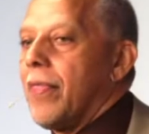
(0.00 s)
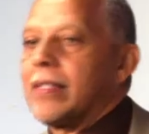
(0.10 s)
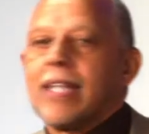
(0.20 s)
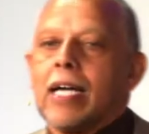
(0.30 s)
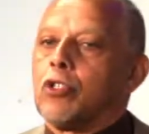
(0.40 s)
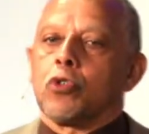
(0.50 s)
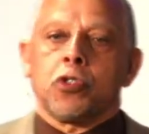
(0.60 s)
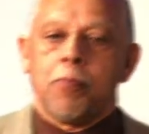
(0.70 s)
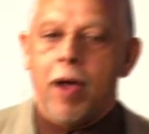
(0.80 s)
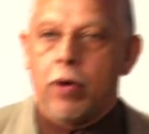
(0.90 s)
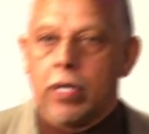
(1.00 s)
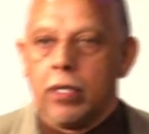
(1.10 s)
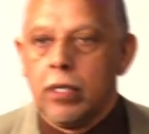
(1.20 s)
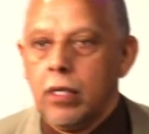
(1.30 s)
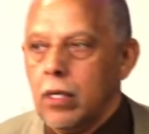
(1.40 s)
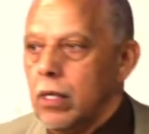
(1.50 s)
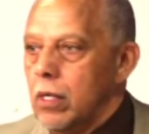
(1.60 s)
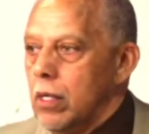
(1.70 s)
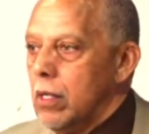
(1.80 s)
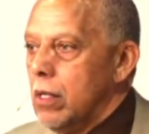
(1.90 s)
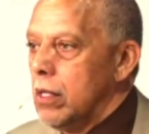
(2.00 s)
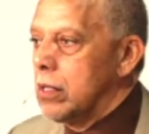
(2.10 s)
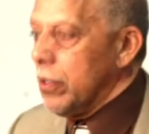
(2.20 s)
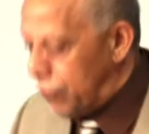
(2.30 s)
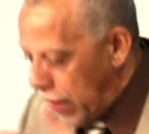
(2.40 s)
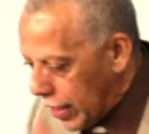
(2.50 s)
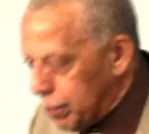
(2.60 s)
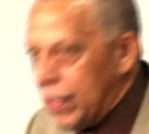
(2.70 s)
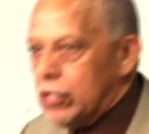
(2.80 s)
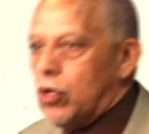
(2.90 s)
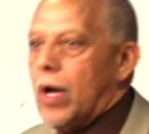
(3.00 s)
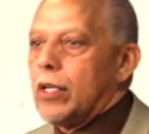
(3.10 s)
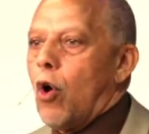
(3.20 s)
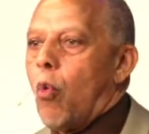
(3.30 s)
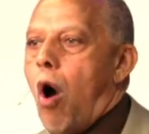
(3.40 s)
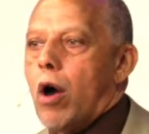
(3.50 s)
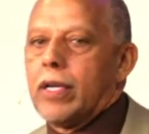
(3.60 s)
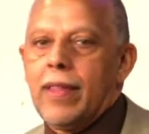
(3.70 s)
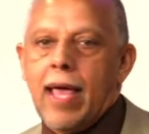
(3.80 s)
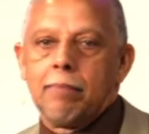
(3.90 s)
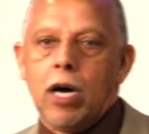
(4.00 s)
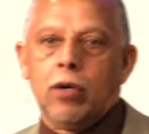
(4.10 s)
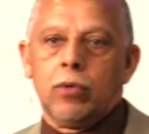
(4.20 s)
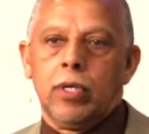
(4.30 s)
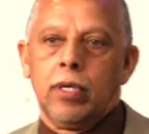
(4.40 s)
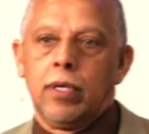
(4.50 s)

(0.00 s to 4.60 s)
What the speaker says: that's not your spirit. Convict me so I don't walk in that mode.